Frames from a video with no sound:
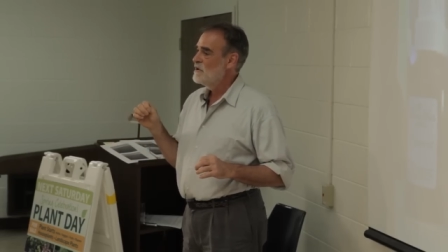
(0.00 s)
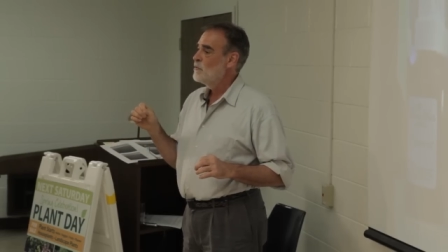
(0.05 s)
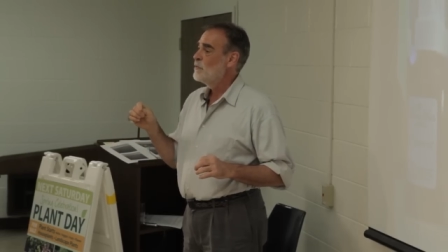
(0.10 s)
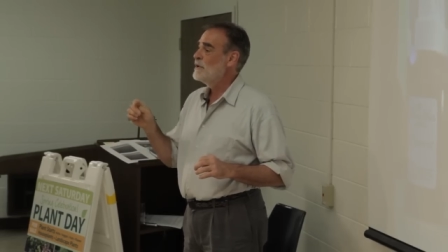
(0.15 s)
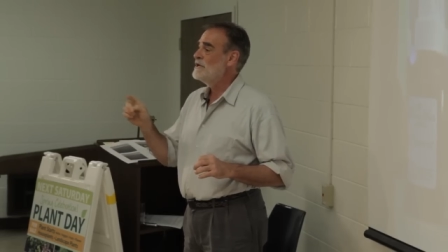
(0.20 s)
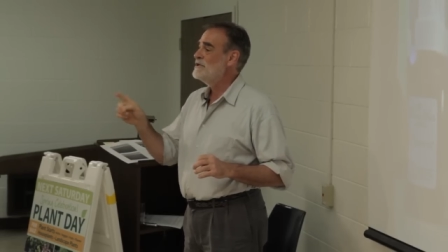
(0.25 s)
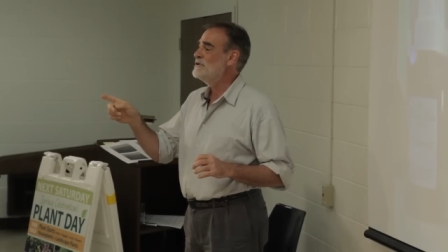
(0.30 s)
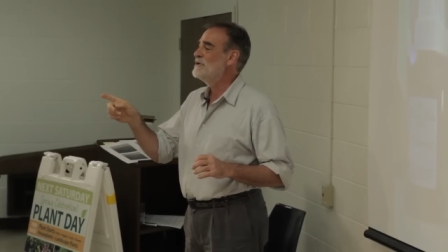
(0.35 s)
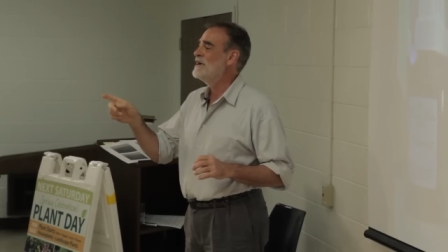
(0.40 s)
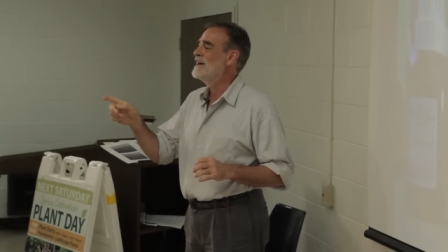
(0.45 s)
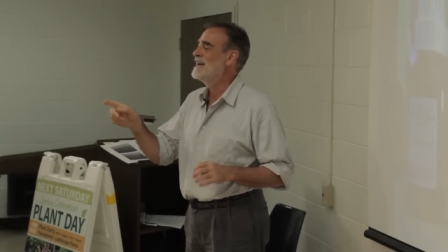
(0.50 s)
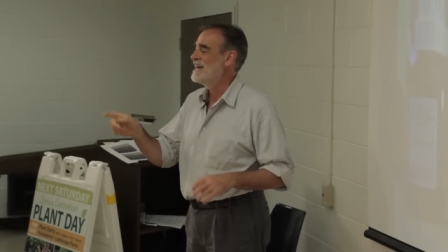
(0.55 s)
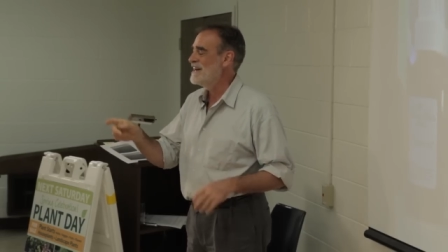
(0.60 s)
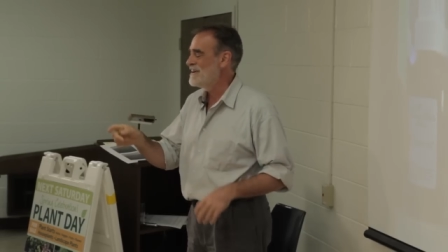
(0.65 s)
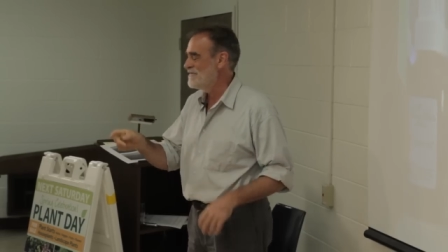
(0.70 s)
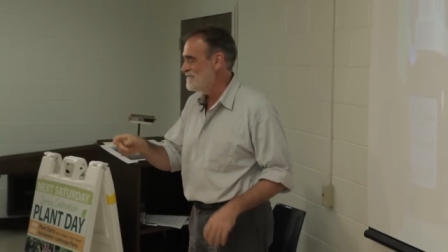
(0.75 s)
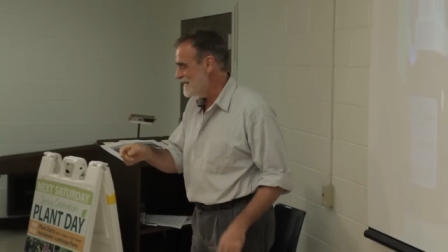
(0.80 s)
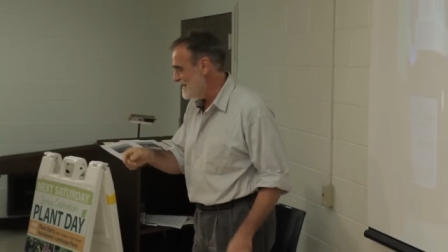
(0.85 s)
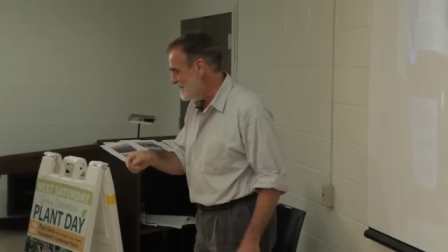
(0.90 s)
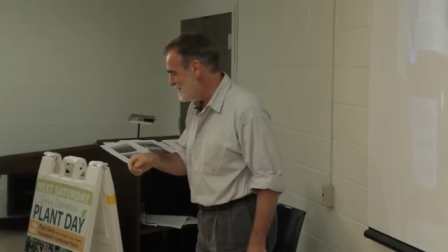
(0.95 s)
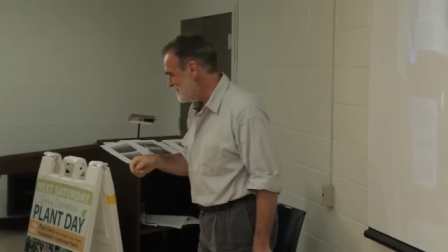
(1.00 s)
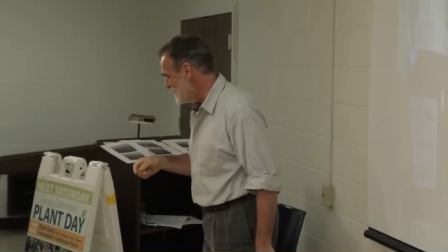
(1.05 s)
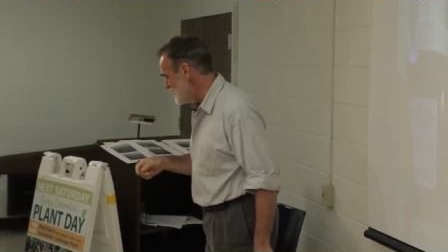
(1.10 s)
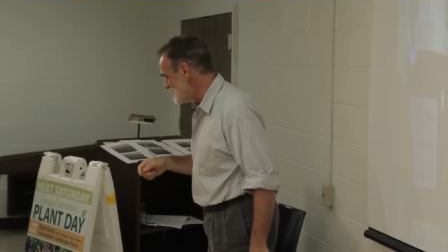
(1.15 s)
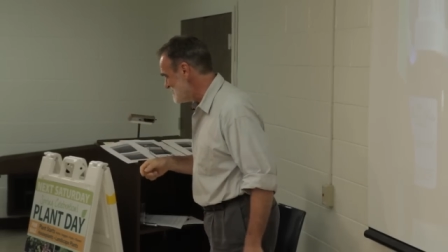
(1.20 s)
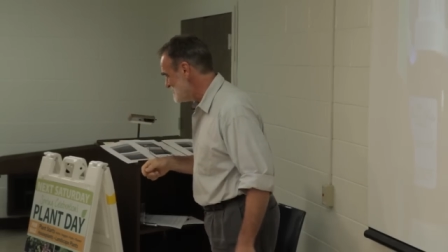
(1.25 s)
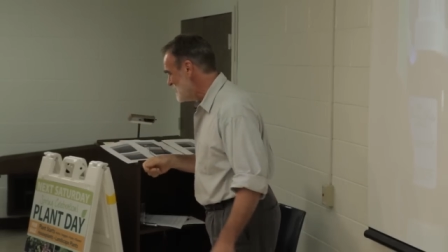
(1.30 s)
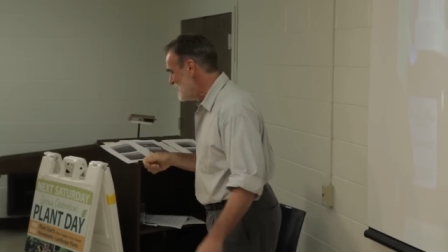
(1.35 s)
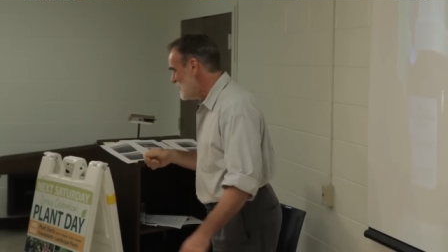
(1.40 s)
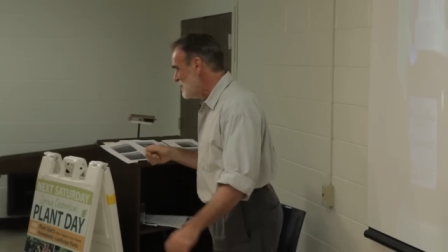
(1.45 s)
We do have that
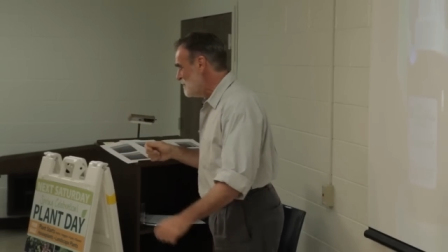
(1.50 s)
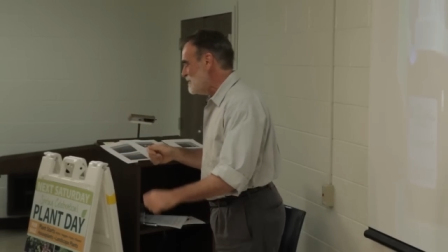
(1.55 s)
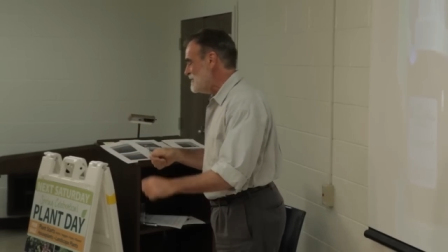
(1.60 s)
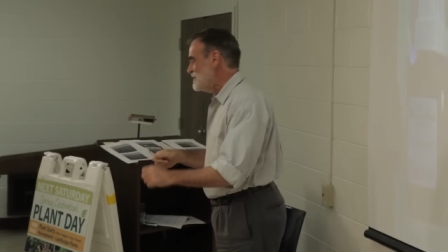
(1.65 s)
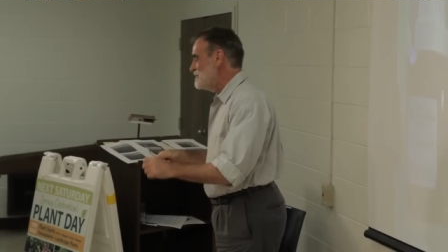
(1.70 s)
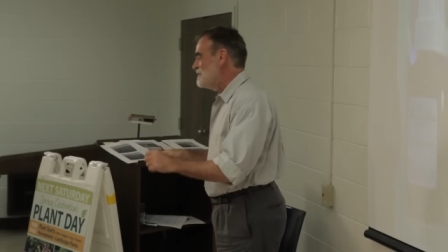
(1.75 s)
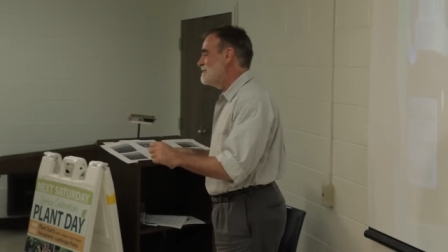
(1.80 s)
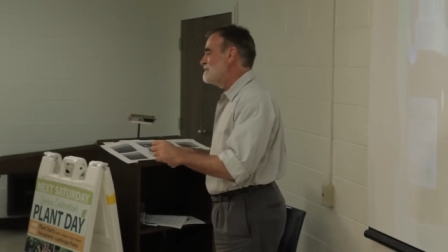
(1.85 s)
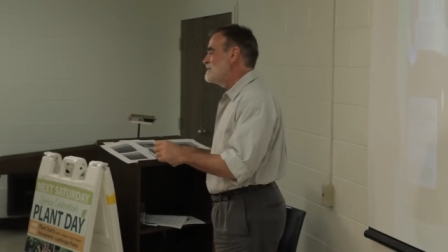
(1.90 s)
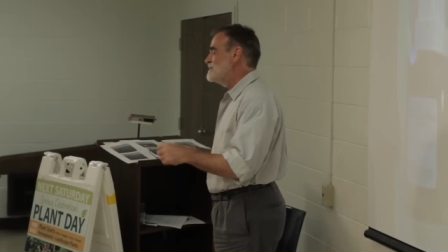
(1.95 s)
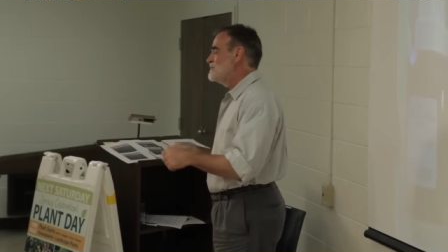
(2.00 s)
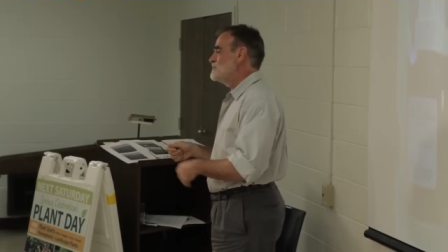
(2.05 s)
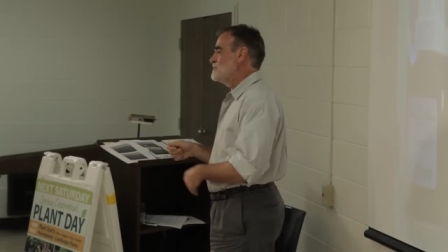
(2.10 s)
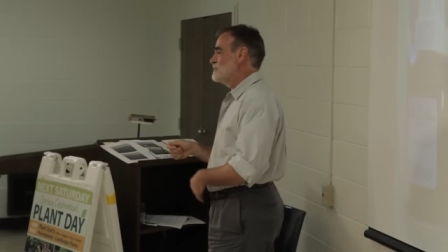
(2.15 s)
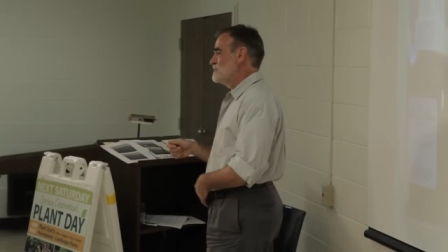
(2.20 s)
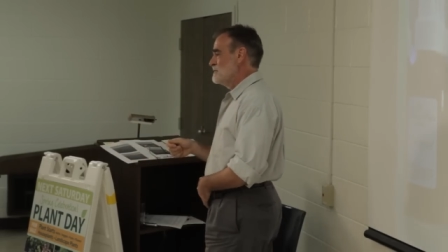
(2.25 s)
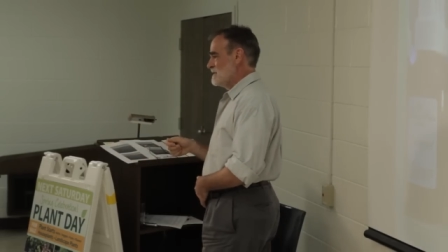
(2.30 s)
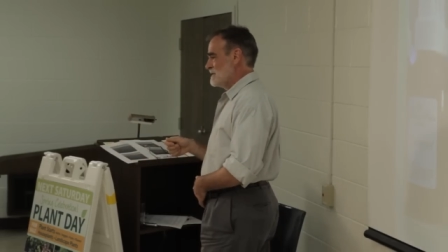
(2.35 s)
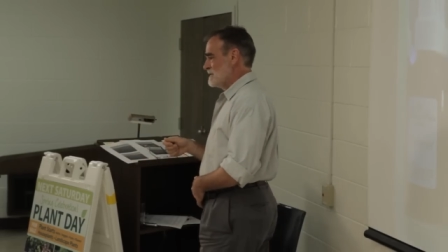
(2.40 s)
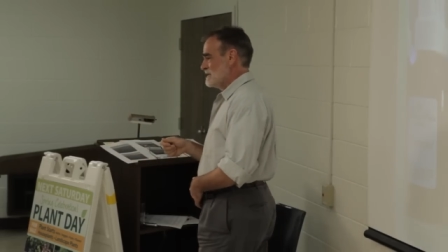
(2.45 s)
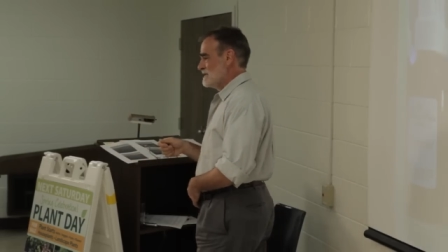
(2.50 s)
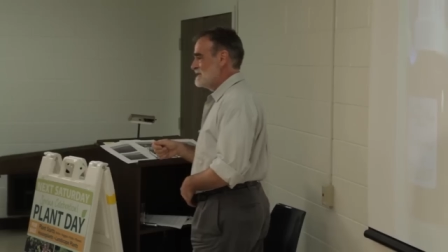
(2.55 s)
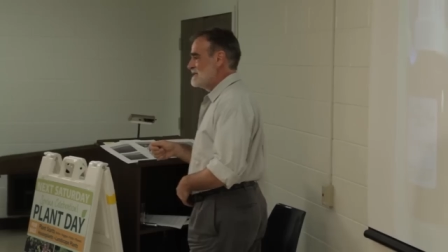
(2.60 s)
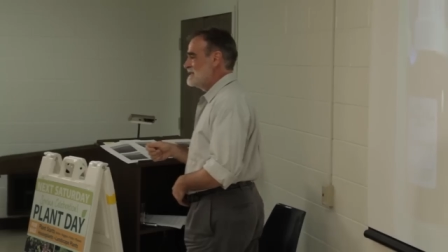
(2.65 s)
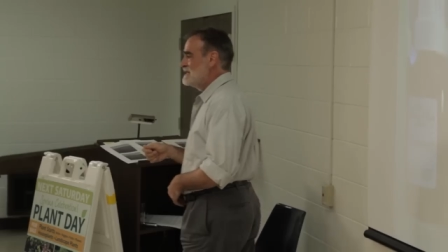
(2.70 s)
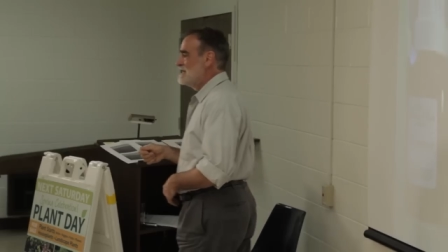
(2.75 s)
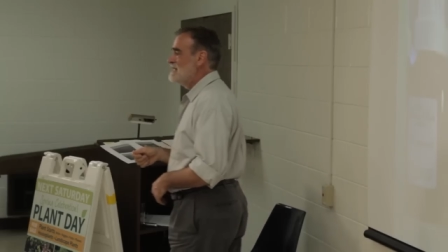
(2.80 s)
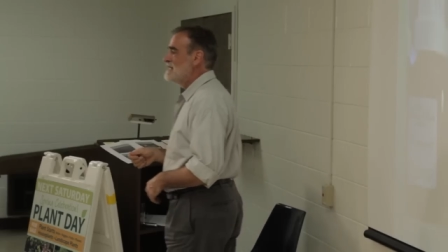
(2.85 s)
reminds me. We do have a jeweler